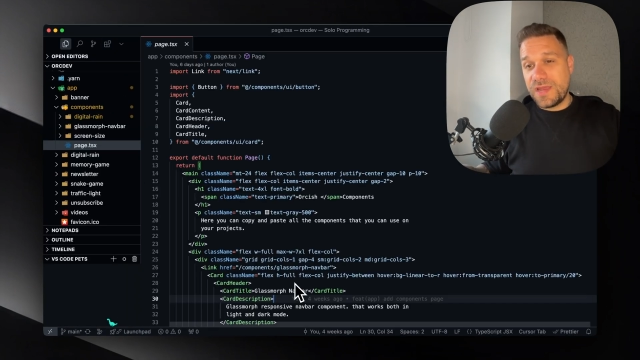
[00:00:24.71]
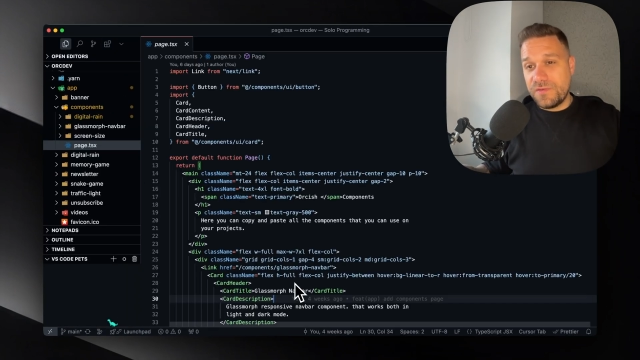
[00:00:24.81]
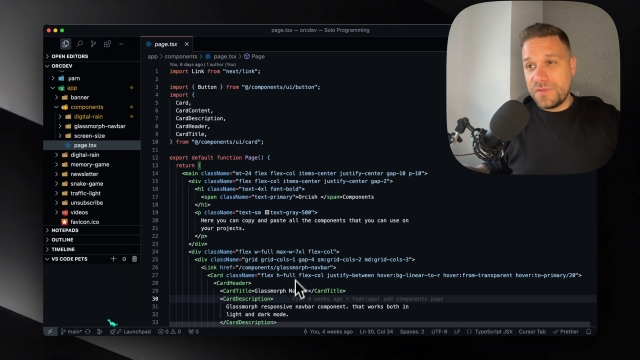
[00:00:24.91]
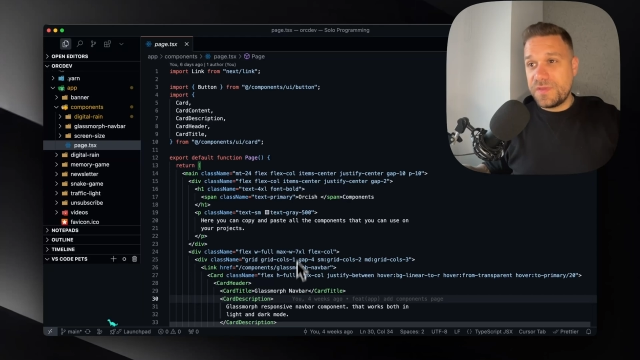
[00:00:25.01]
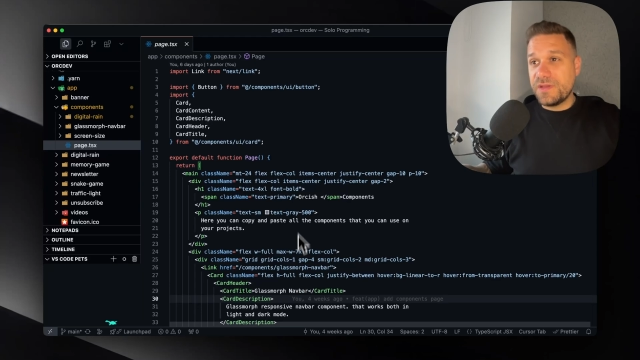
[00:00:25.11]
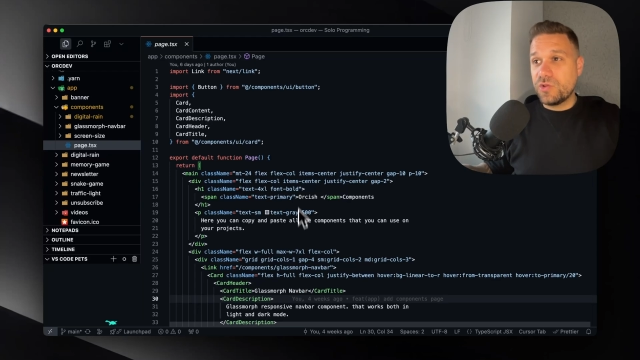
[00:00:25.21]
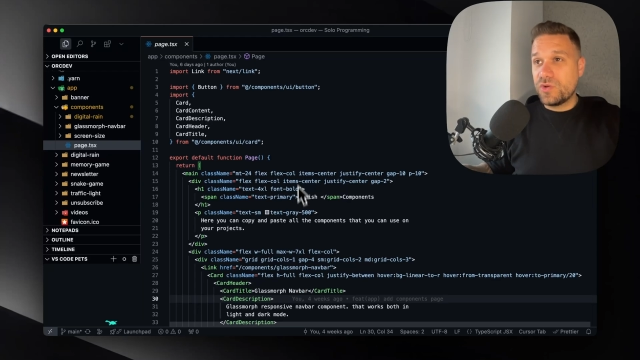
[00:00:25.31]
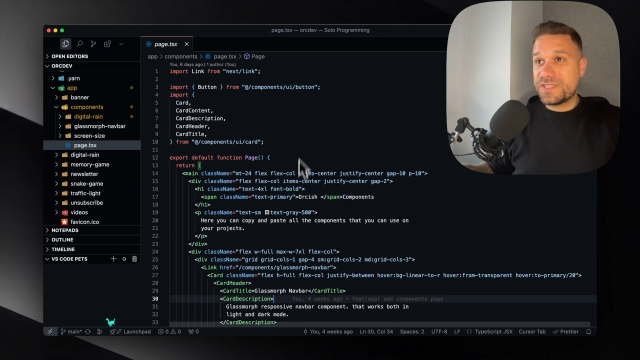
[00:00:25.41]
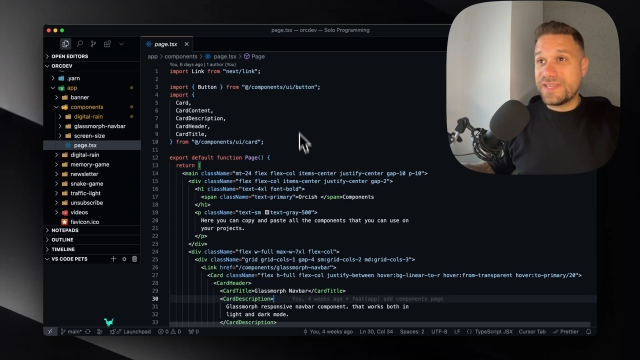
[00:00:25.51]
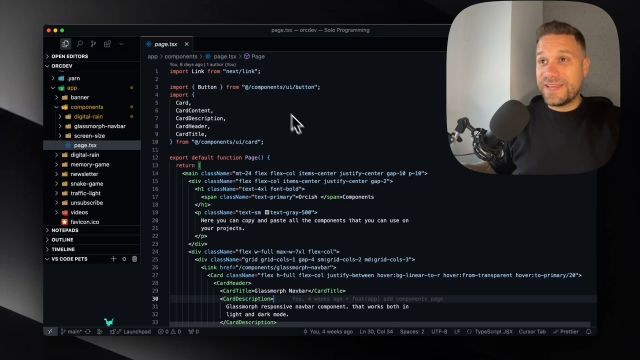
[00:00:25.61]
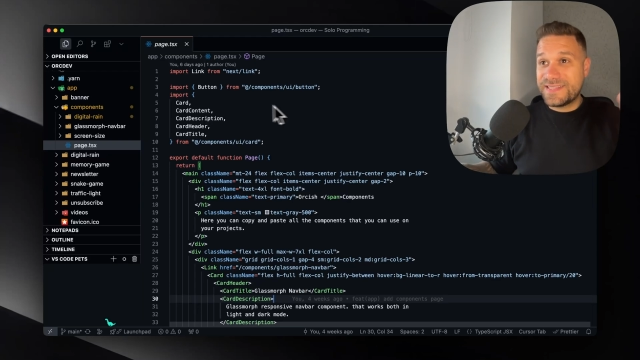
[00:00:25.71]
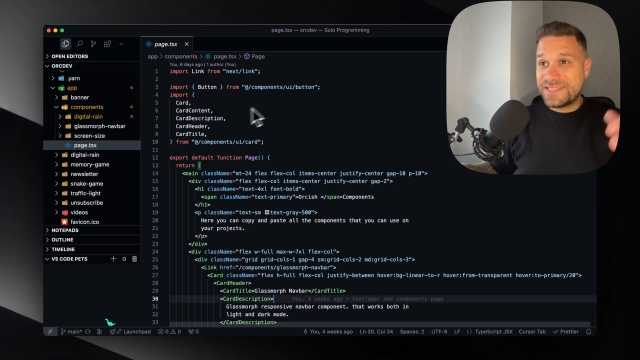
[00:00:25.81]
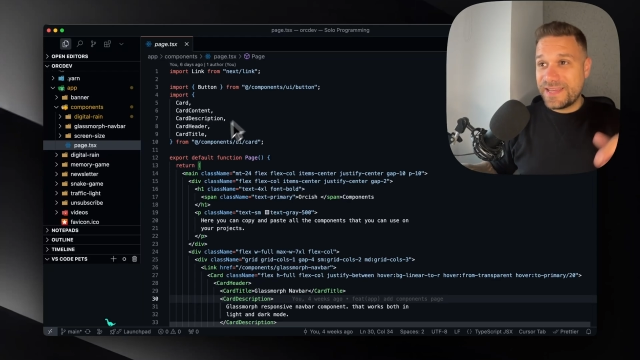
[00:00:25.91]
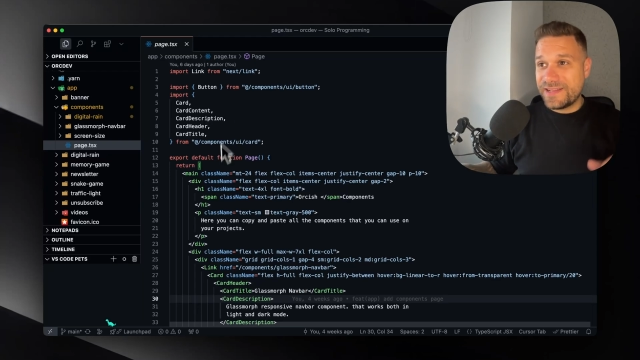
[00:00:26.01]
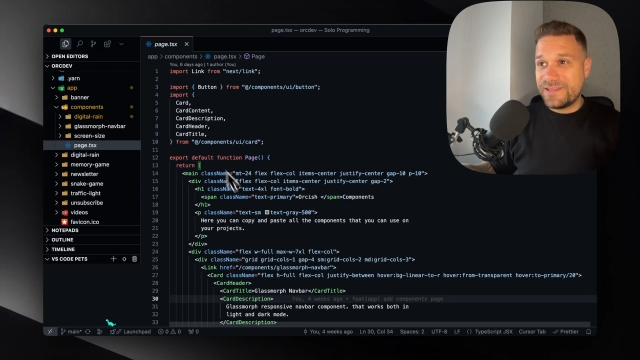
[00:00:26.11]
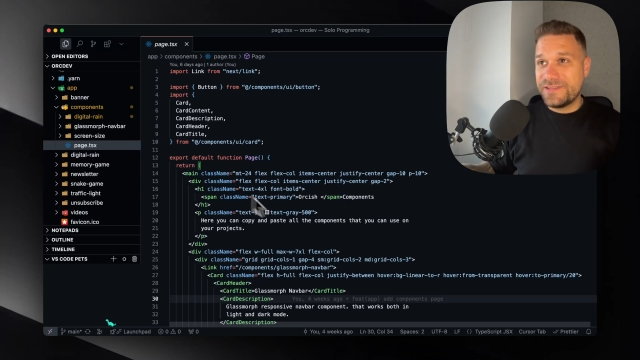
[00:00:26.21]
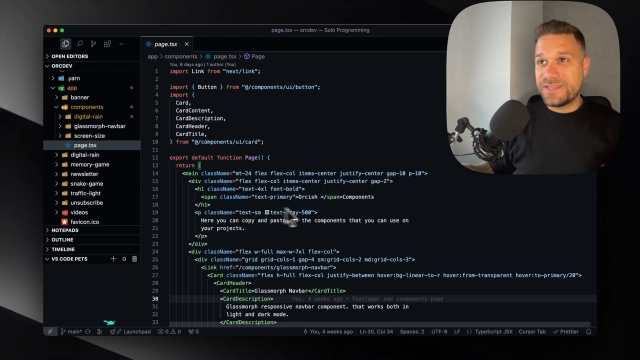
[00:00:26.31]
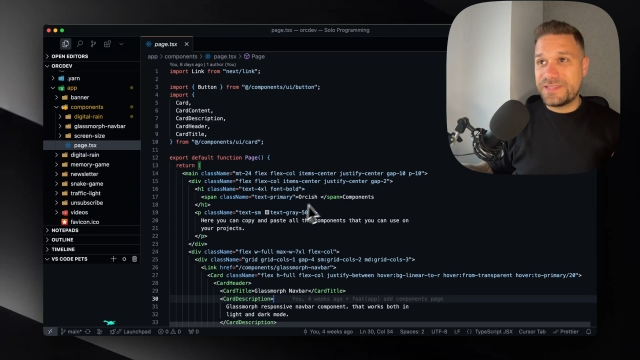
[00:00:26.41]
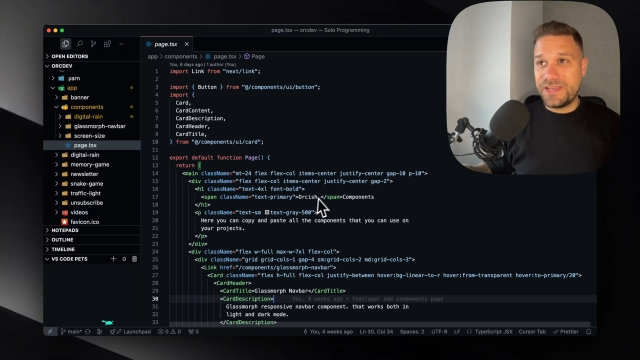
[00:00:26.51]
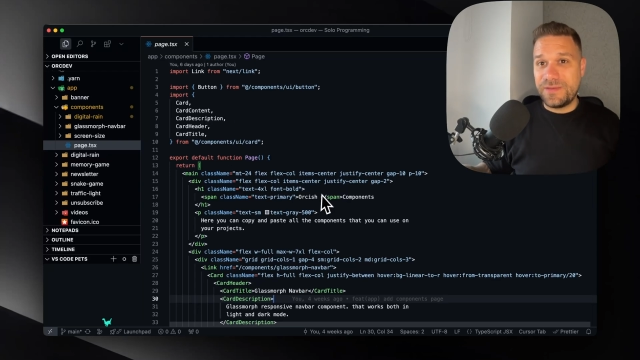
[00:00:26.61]
everything looks exactly the
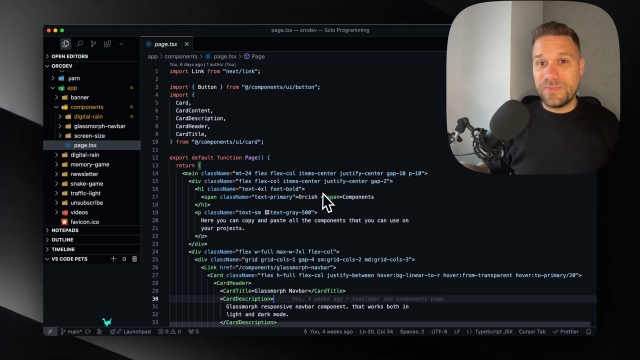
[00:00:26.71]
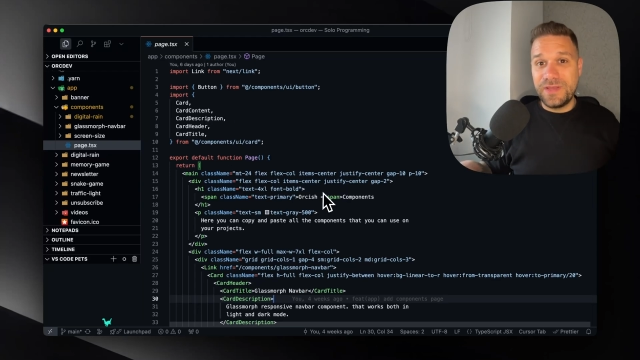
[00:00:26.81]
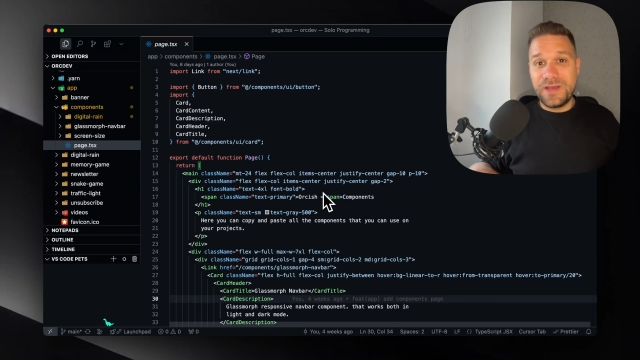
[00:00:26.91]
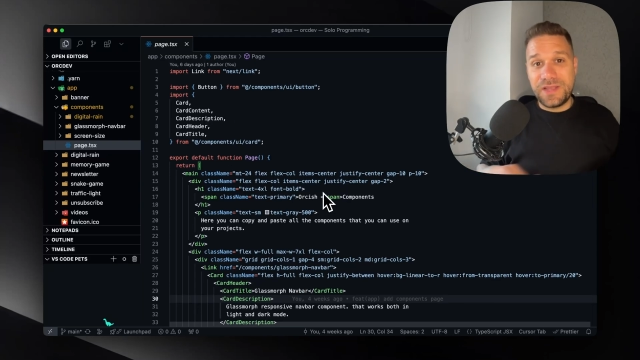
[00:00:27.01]
same.